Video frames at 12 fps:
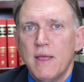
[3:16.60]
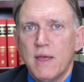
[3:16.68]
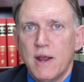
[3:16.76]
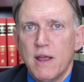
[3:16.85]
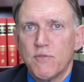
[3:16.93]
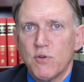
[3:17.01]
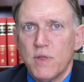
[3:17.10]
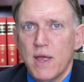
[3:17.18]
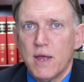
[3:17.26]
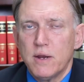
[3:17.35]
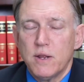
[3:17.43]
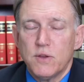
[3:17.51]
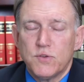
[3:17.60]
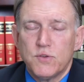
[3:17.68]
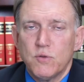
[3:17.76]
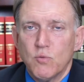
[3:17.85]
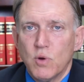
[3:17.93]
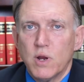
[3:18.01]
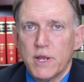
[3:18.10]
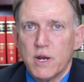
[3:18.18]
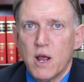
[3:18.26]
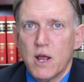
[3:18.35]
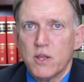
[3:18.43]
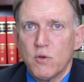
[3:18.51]
And after that, it's really
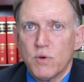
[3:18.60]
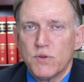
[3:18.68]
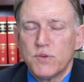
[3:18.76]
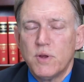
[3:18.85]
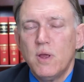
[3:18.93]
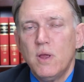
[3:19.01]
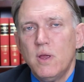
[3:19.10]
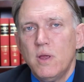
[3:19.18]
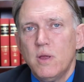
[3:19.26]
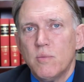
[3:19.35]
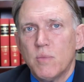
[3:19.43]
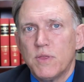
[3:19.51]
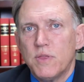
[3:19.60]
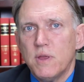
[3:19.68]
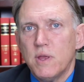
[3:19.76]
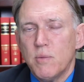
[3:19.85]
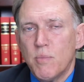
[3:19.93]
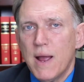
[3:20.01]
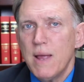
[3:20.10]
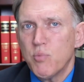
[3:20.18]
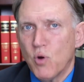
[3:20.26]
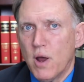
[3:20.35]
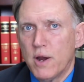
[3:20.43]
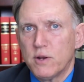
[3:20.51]
innocuous. But the
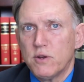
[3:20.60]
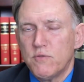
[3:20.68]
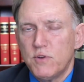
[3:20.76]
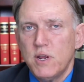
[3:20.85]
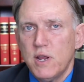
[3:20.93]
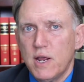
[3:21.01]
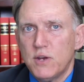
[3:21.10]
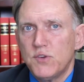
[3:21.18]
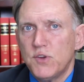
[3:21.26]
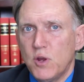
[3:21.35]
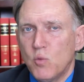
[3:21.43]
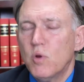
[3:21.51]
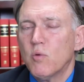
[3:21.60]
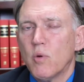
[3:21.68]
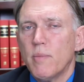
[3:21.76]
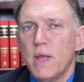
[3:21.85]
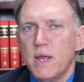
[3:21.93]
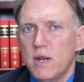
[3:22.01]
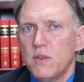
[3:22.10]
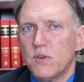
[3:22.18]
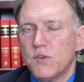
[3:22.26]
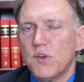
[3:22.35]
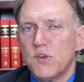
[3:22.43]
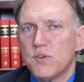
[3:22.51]
byproduct of THC will remain in the
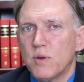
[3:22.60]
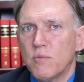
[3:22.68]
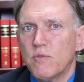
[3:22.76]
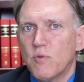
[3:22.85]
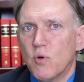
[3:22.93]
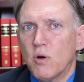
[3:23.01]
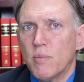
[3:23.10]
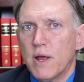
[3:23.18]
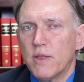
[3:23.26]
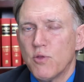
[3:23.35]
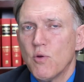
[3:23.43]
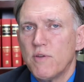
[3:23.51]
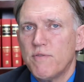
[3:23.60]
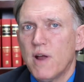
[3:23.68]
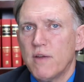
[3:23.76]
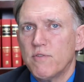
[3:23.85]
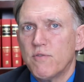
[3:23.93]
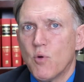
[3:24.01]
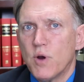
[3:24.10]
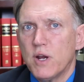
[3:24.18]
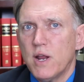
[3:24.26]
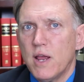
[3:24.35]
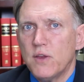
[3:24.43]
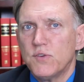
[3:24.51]
system for about 35 to 40
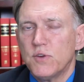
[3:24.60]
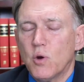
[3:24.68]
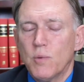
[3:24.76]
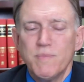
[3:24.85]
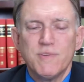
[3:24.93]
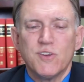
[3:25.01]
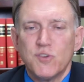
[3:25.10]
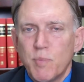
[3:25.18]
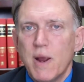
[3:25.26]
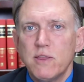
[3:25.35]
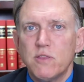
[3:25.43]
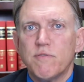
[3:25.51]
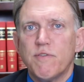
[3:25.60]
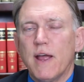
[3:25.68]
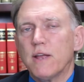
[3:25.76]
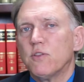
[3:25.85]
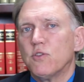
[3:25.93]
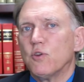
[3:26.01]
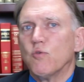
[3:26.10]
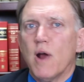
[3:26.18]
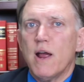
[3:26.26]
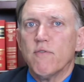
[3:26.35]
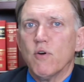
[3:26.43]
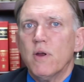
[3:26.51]
days. So despite the fact that the
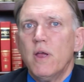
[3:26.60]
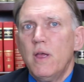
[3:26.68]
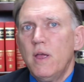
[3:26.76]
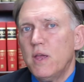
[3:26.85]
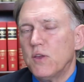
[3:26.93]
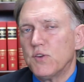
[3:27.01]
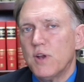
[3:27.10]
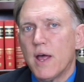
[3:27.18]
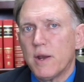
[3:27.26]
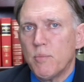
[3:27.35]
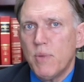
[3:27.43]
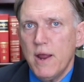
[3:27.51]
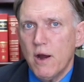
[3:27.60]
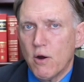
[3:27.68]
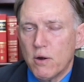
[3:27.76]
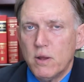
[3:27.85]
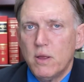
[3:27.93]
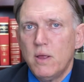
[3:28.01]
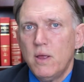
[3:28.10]
driver is not impaired,